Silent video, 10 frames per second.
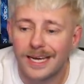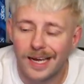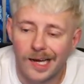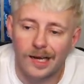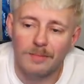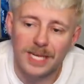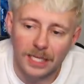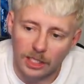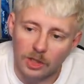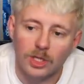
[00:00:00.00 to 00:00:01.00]

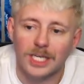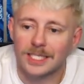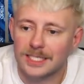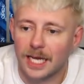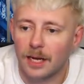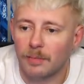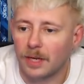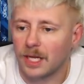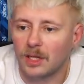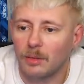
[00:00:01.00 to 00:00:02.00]
Immediately looking to set up like
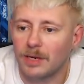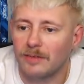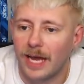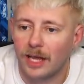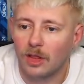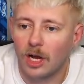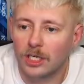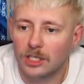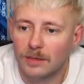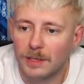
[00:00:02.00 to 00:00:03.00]
a little bit of a headlock
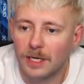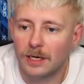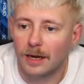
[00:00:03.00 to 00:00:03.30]
grip here.